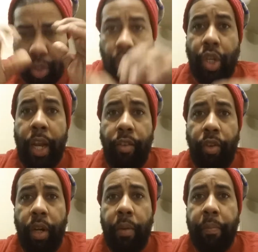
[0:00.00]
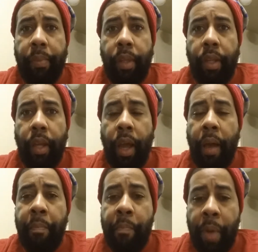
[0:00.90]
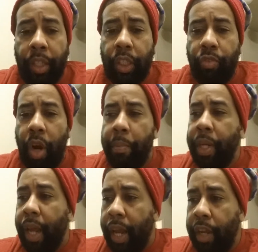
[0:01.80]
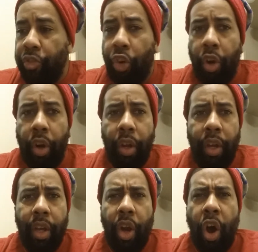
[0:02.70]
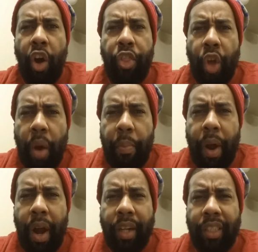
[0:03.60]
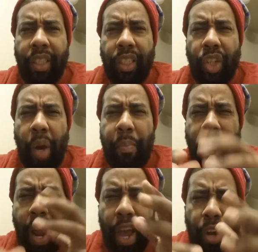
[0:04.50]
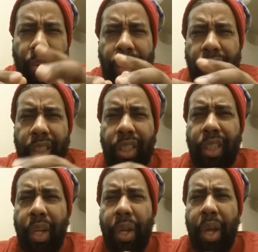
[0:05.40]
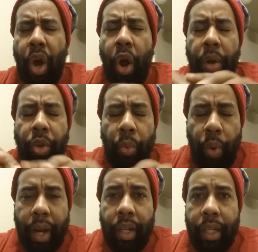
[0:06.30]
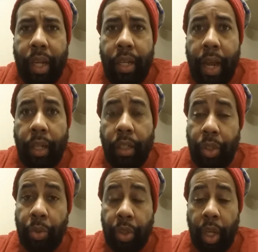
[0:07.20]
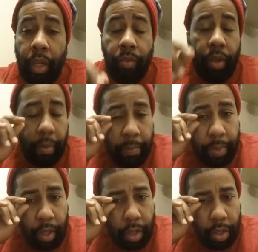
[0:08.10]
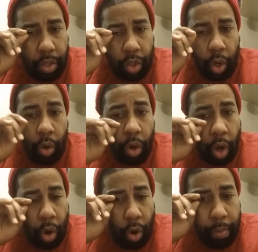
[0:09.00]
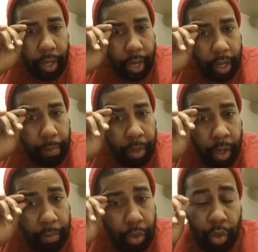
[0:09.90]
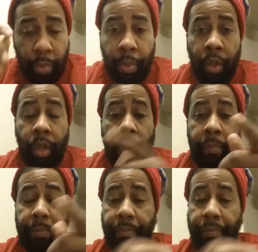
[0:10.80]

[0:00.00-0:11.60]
slavery. Much of our behavior, our thought process, our patterns are directly connected to slavery. So a homie had hit me up to this book,